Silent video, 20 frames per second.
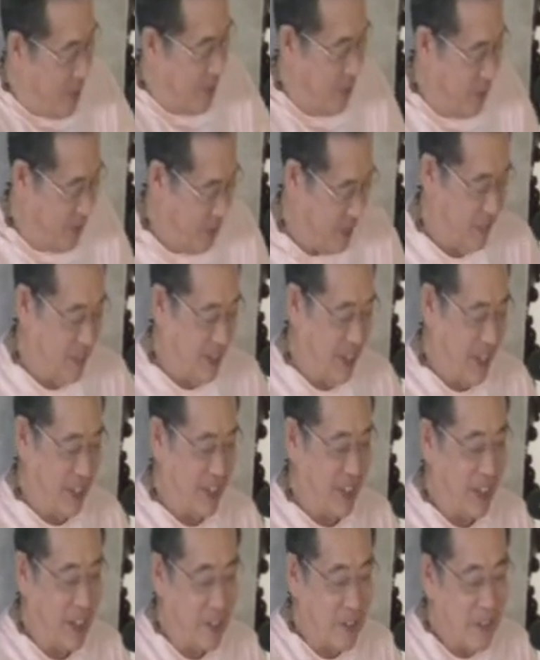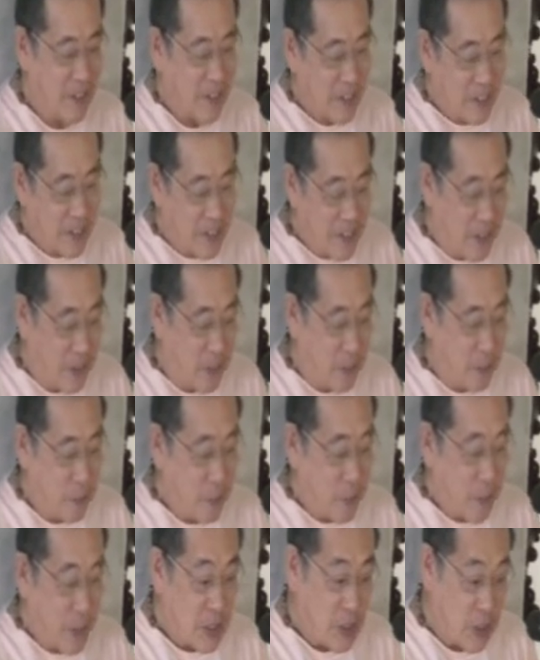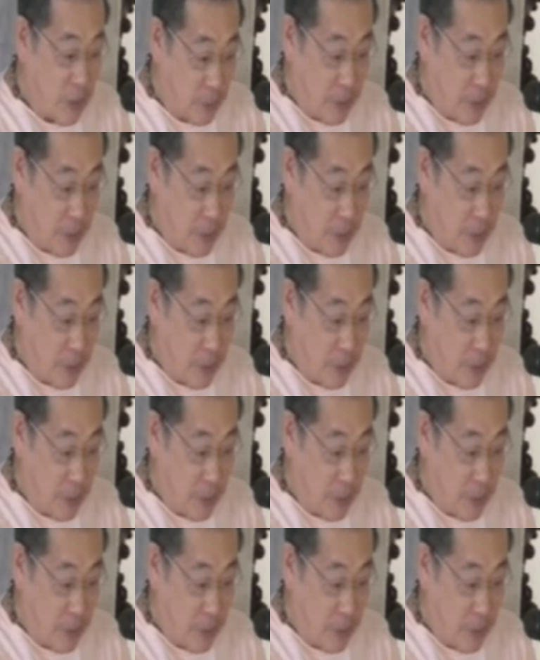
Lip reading: or whatever like that. So